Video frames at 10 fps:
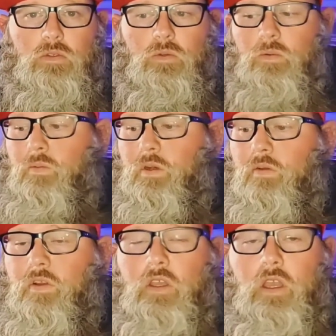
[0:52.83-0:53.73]
to
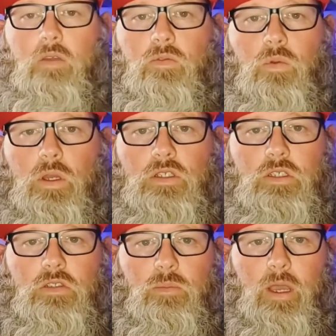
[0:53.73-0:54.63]
whenever you have
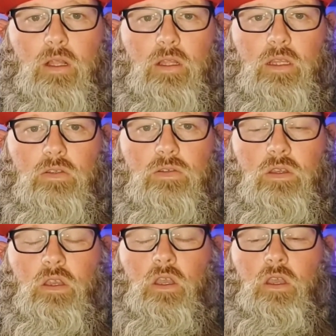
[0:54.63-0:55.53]
questions about lease.